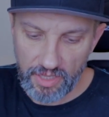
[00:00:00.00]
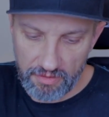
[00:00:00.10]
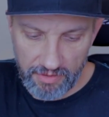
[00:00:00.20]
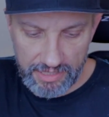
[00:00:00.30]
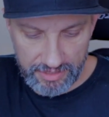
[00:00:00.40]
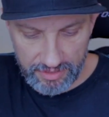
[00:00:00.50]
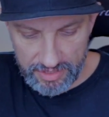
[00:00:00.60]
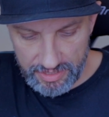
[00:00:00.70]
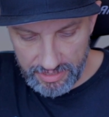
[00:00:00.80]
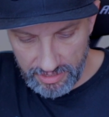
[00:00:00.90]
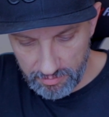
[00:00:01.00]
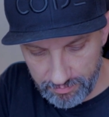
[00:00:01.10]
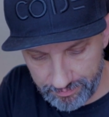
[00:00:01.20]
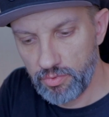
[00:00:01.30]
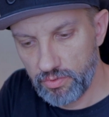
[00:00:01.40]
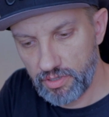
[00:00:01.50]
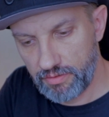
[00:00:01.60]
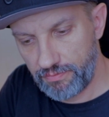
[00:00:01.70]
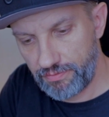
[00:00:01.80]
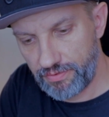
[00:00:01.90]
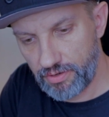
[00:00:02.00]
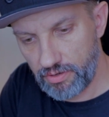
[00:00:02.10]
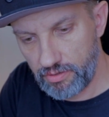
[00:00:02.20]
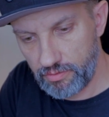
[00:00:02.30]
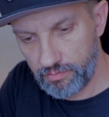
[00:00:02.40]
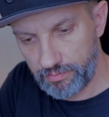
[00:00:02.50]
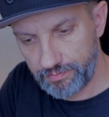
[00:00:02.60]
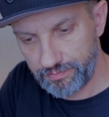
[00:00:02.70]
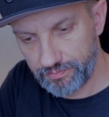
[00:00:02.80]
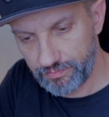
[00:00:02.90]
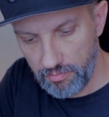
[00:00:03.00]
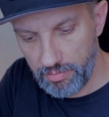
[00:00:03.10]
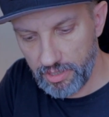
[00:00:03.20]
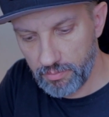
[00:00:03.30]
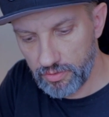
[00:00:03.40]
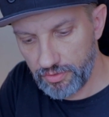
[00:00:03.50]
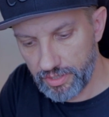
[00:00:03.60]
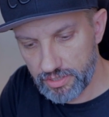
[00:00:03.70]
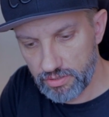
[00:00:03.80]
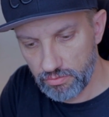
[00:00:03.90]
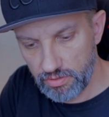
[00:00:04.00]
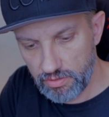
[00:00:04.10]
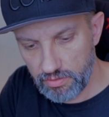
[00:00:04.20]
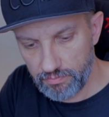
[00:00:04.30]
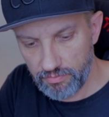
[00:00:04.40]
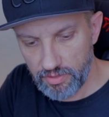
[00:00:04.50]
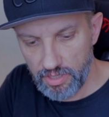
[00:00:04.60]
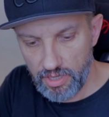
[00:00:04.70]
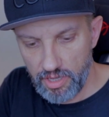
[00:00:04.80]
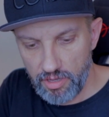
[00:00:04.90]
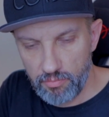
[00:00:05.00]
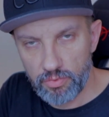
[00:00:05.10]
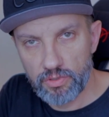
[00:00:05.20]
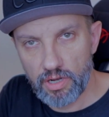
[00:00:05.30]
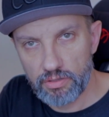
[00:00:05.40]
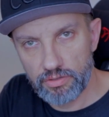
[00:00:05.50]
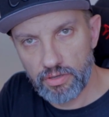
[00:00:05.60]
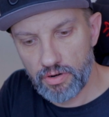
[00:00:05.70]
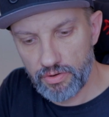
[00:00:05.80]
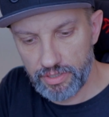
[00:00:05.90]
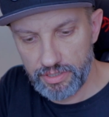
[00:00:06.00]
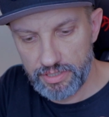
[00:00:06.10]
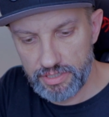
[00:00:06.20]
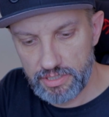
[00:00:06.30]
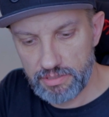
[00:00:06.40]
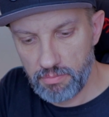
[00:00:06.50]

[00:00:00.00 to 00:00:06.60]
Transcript: quite interesting book from Big Mountain Studio. Book author is